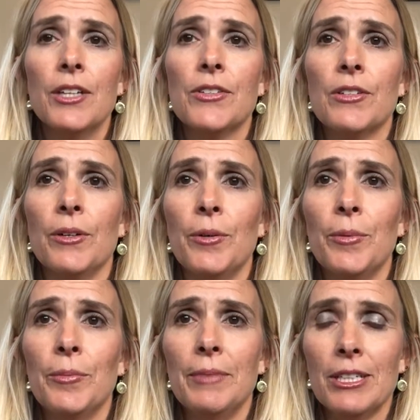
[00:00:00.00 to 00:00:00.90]

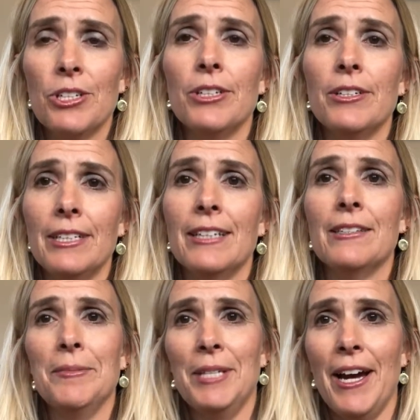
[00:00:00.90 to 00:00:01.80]
So make sure you take
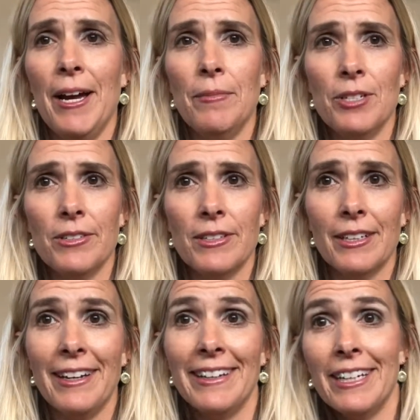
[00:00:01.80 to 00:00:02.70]
some time just to
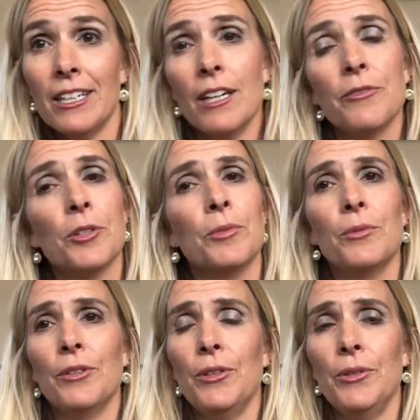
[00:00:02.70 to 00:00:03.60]
kind of get comfortable
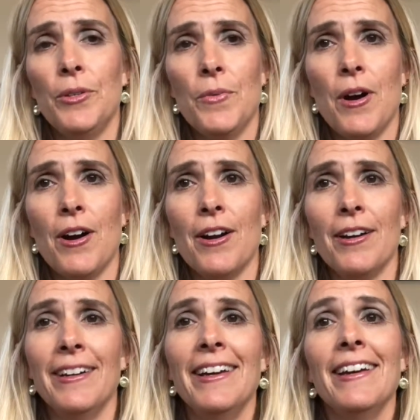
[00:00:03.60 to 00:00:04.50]
with who you
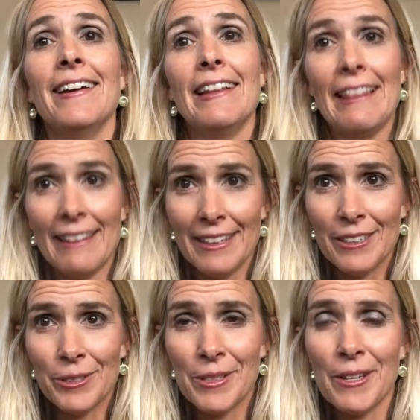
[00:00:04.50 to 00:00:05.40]
are, like
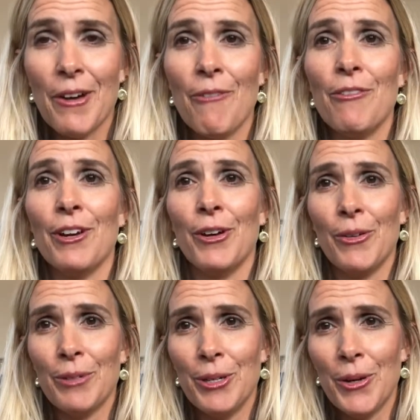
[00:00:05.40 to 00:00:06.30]
yourself,
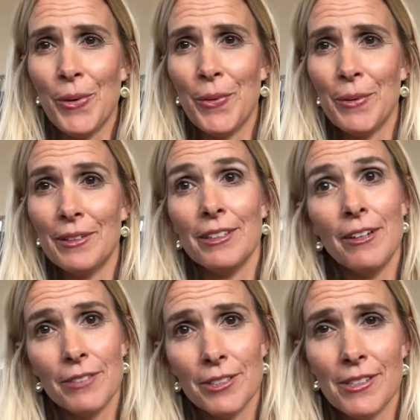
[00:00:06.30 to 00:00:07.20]
you know,
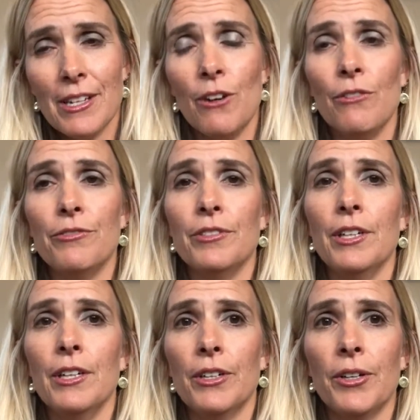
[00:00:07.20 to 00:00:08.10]
love yourself,
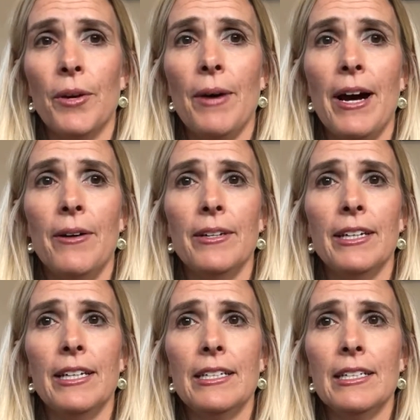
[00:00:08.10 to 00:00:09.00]
go out
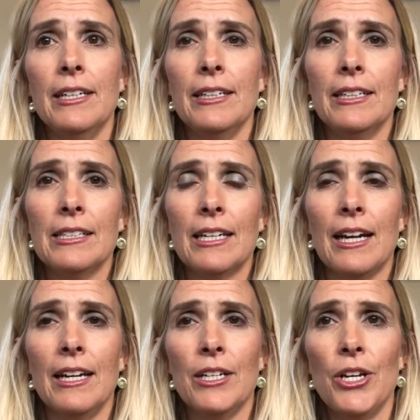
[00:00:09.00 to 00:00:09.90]
and, and get to
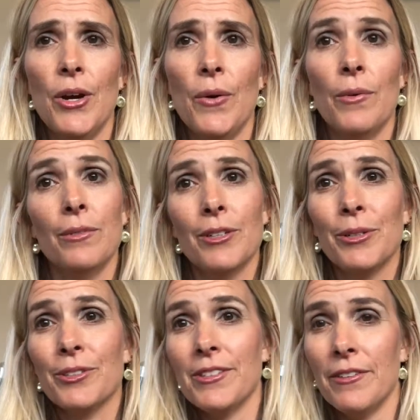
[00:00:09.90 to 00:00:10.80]
kind of know know
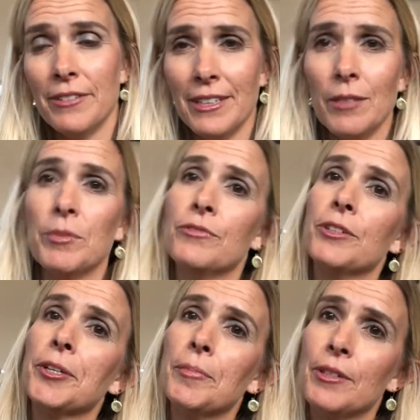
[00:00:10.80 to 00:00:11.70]
yourself again before
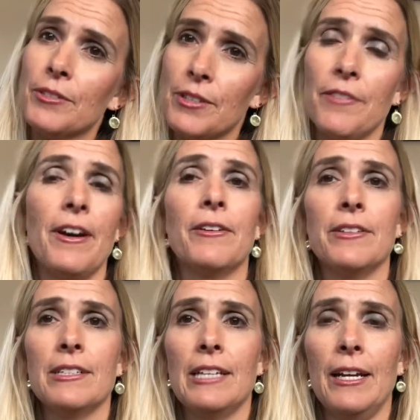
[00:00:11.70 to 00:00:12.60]
you put yourself out
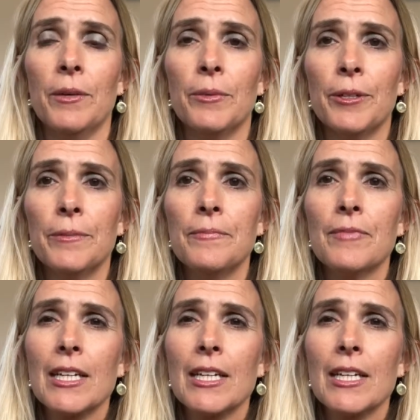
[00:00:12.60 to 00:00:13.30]
in the dating world.